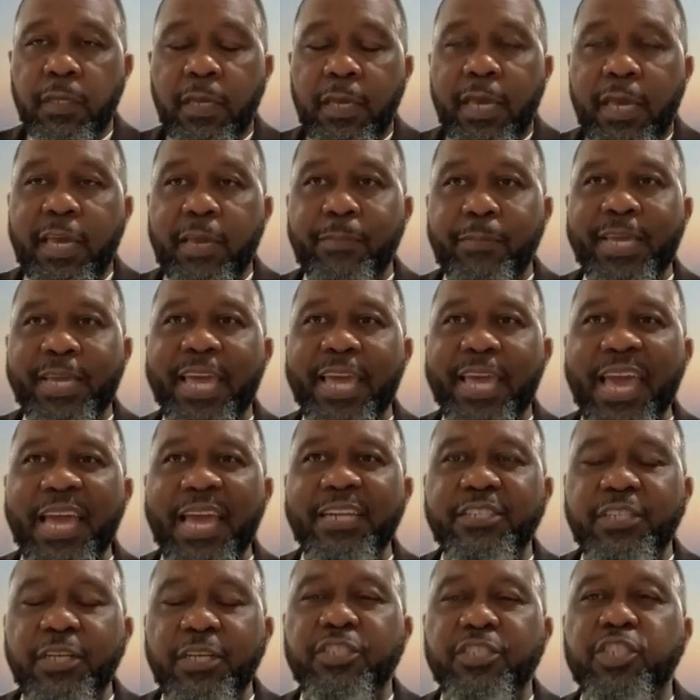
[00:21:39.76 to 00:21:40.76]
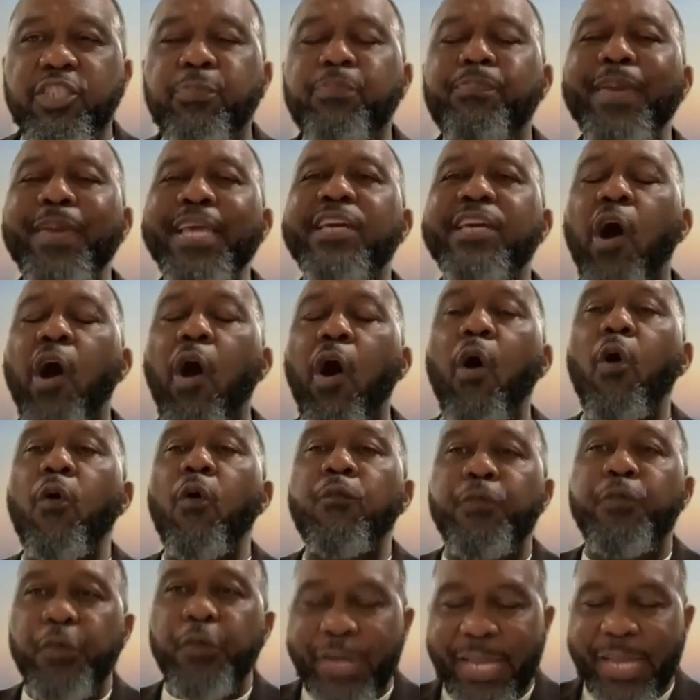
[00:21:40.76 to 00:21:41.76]
He began to speak
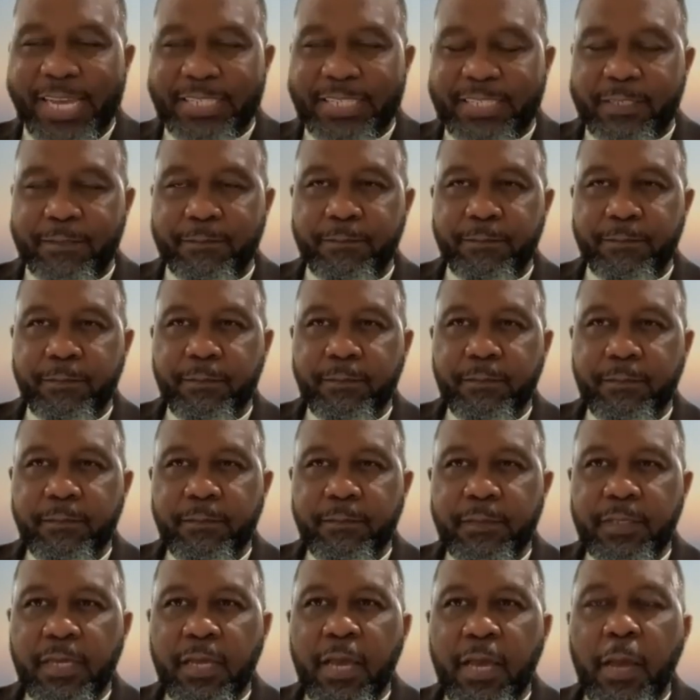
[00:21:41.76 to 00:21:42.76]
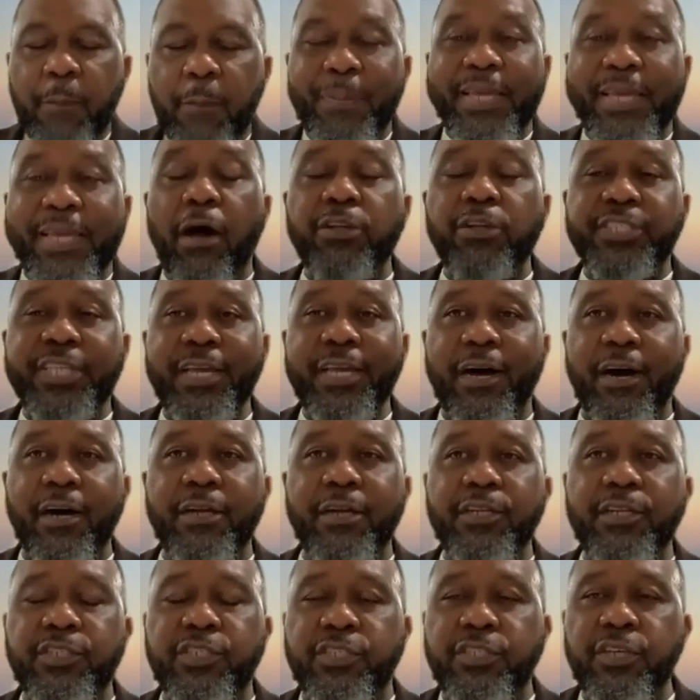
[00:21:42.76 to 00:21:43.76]
over it because he
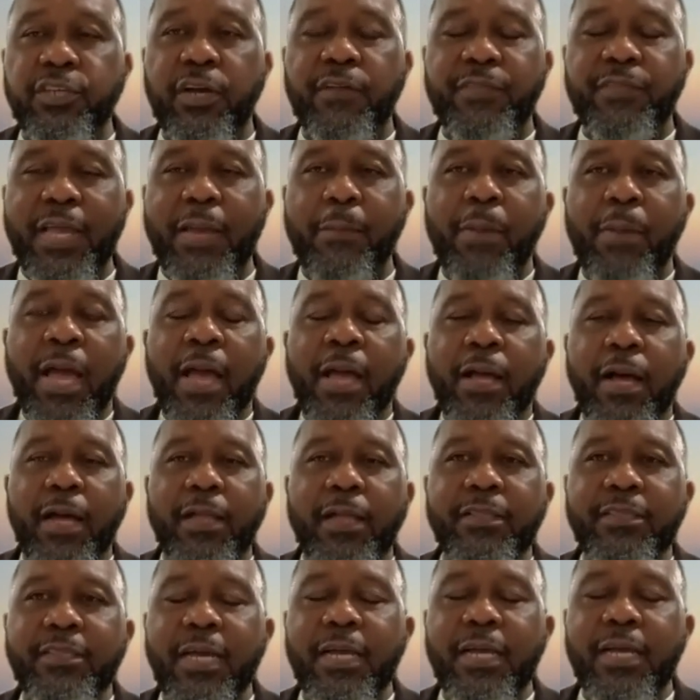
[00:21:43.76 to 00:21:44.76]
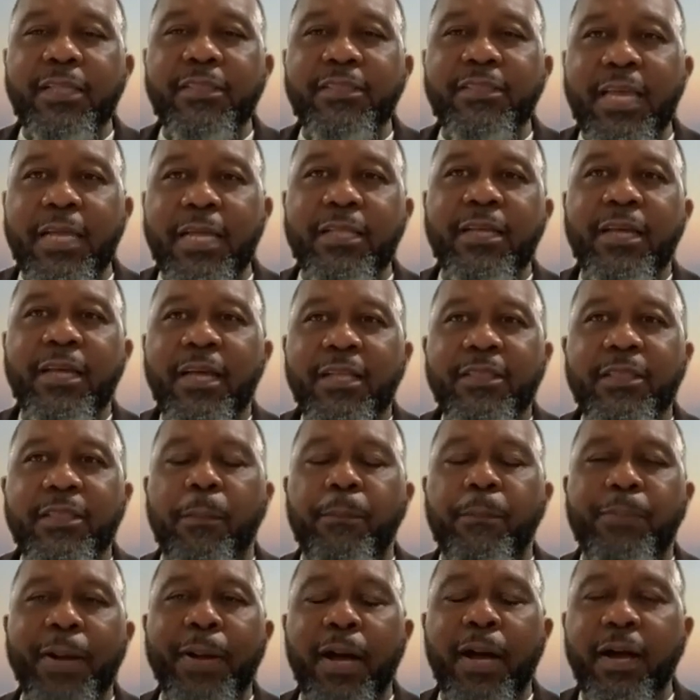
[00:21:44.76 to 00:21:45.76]
understood that, uh, that, that
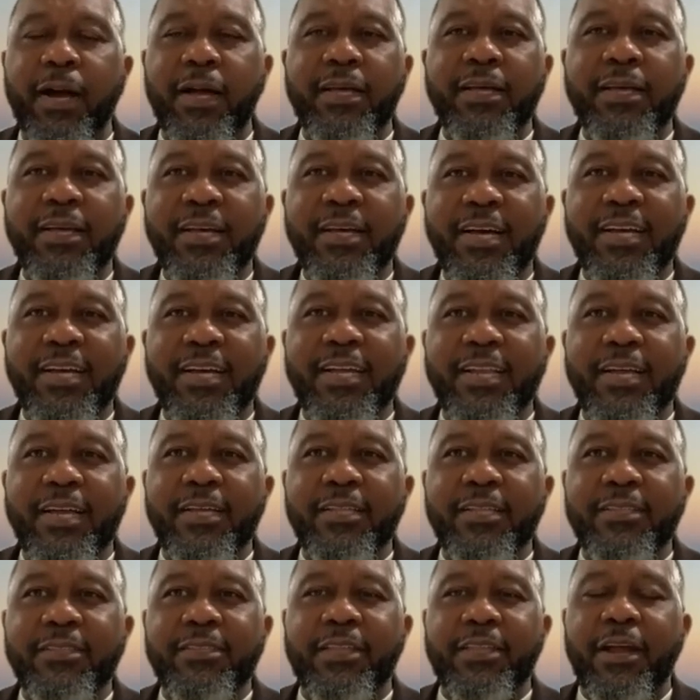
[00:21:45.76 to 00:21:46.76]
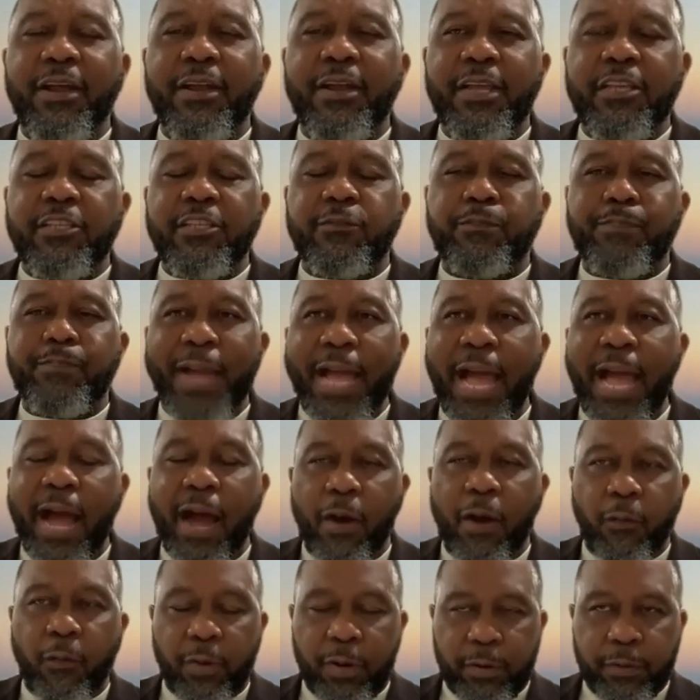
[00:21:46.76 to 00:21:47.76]
the, uh, uh there is
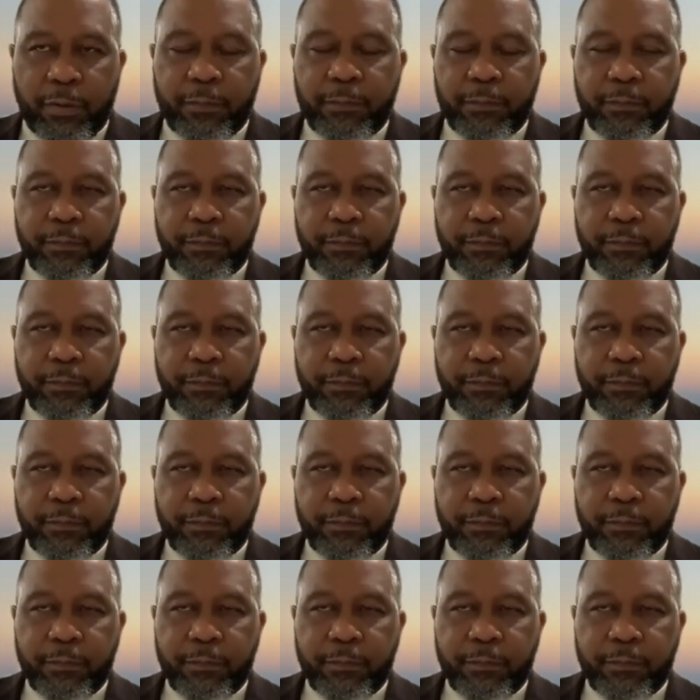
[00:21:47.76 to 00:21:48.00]
power